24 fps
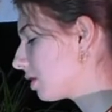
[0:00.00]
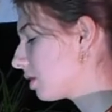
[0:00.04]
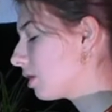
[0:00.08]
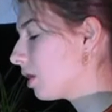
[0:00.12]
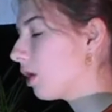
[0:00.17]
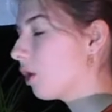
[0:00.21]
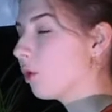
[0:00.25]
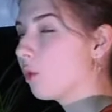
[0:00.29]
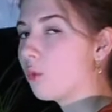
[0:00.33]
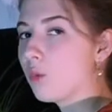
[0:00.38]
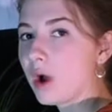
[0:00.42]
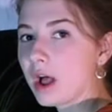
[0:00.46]
A
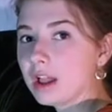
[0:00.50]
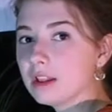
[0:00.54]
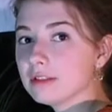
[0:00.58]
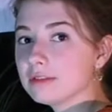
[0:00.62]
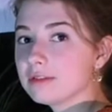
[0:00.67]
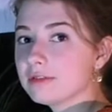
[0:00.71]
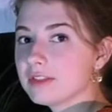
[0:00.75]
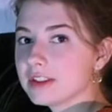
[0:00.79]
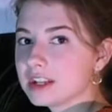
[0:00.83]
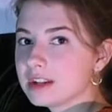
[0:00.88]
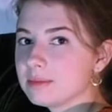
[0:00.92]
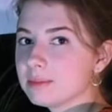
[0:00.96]

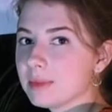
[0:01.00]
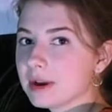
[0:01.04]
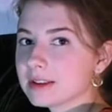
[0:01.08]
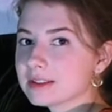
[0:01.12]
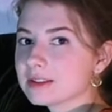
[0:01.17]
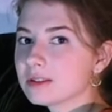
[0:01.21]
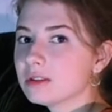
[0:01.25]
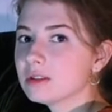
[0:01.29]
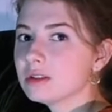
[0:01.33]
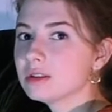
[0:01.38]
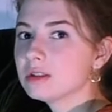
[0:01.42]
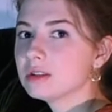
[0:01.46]
well-fitted
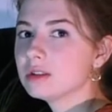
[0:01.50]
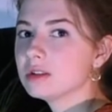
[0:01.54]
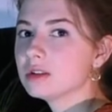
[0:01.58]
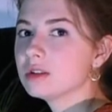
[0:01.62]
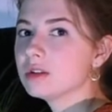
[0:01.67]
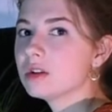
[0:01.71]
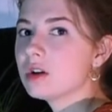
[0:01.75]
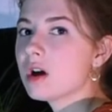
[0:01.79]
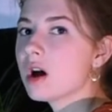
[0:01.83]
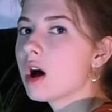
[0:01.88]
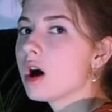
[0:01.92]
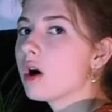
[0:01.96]
muzzle
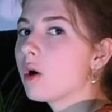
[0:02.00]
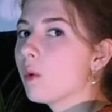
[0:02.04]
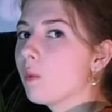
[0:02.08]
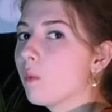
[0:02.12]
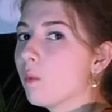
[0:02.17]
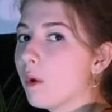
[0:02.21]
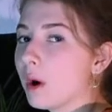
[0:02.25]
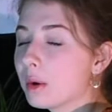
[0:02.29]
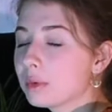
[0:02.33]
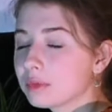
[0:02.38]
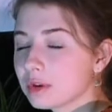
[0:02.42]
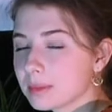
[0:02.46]

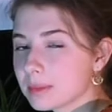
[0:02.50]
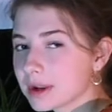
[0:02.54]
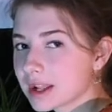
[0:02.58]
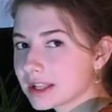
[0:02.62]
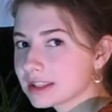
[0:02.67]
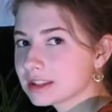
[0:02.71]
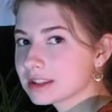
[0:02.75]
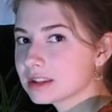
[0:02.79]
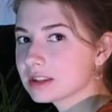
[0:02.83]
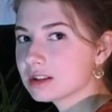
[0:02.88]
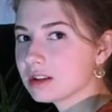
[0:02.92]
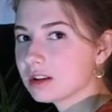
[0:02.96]
won't rub
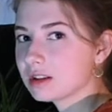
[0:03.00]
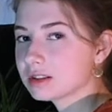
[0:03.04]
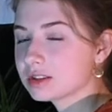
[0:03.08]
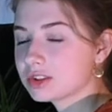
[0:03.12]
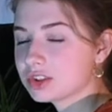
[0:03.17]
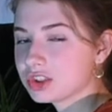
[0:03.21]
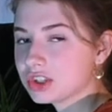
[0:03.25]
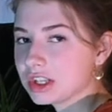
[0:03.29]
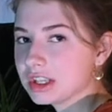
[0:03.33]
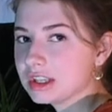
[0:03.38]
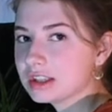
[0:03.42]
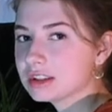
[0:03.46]
against the dog's
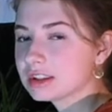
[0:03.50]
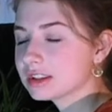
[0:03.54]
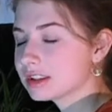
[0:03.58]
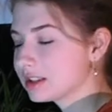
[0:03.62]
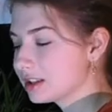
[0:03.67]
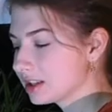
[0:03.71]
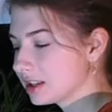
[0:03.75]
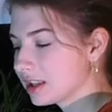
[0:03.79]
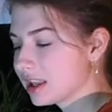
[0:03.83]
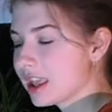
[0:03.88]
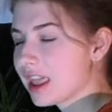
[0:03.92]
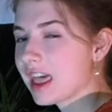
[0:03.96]
cheeks
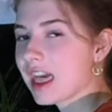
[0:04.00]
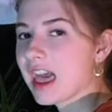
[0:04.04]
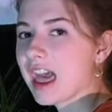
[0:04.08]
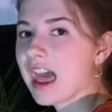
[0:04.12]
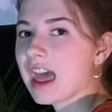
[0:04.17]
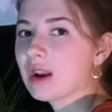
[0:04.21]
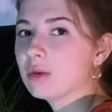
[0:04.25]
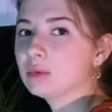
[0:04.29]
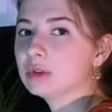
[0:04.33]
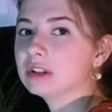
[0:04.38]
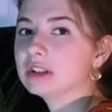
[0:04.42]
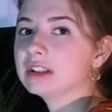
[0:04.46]

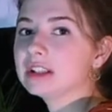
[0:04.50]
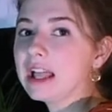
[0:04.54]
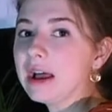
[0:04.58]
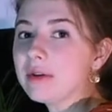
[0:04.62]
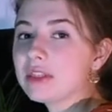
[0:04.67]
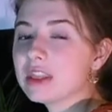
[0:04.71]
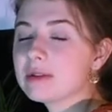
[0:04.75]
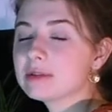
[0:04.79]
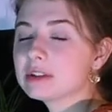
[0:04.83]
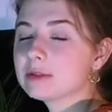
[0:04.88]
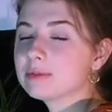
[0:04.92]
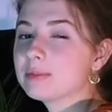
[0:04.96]
and will allow
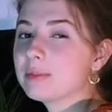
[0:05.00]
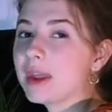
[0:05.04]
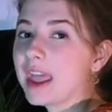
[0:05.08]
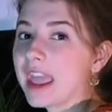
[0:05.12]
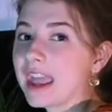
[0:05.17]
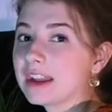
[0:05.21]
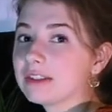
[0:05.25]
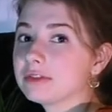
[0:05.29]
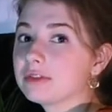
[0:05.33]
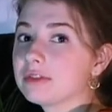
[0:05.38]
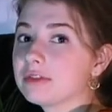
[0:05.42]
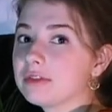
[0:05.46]
them to
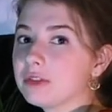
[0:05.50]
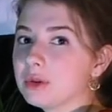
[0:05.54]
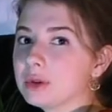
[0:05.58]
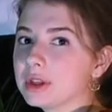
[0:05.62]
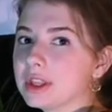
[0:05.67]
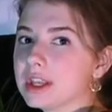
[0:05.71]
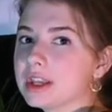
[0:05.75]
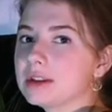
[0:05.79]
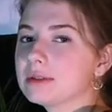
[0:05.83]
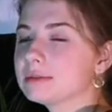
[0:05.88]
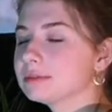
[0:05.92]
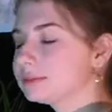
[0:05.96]
pant
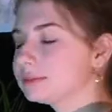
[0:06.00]
fully.